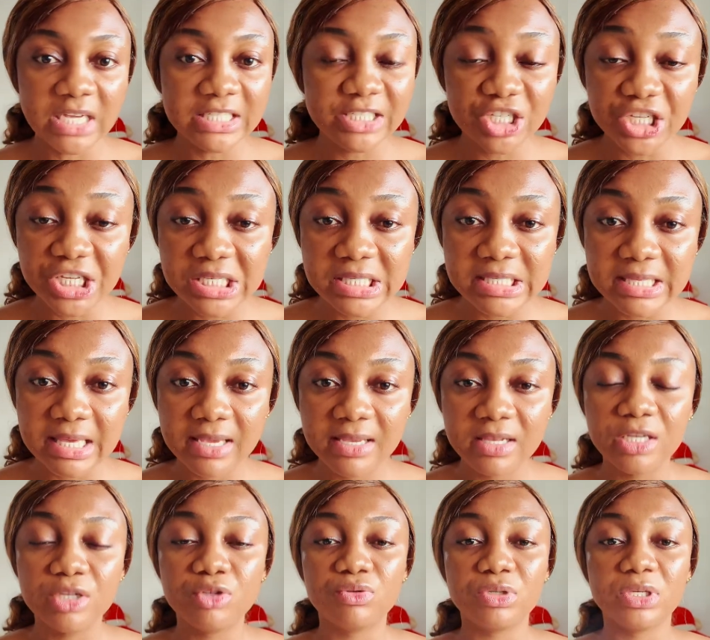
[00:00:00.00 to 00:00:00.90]
chicken
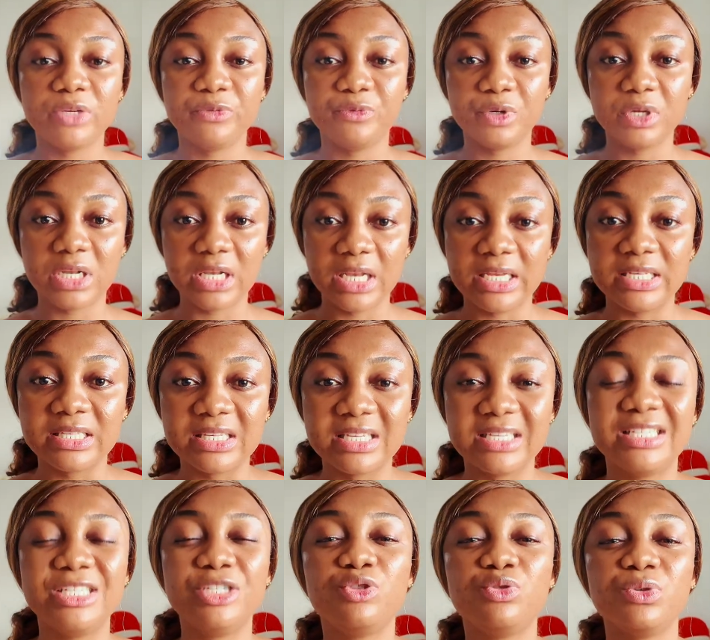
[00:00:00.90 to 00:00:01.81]
skin, it will give you clear
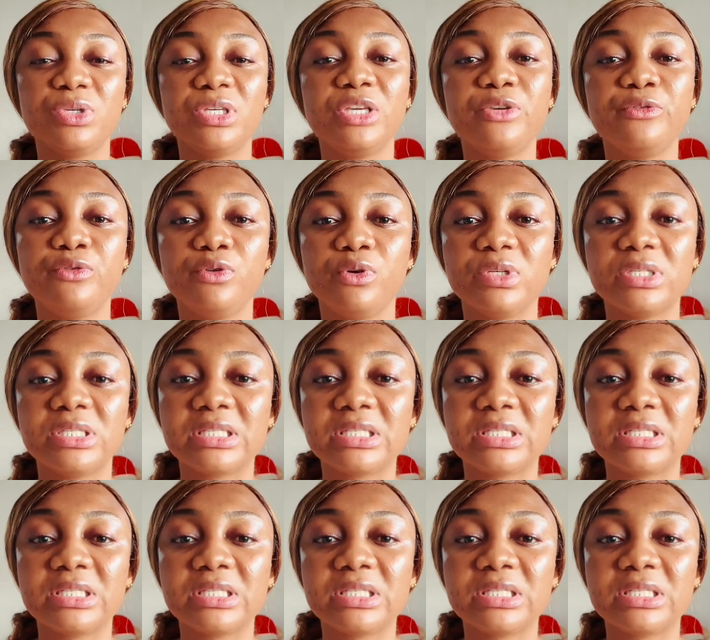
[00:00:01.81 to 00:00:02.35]
skin. It will give your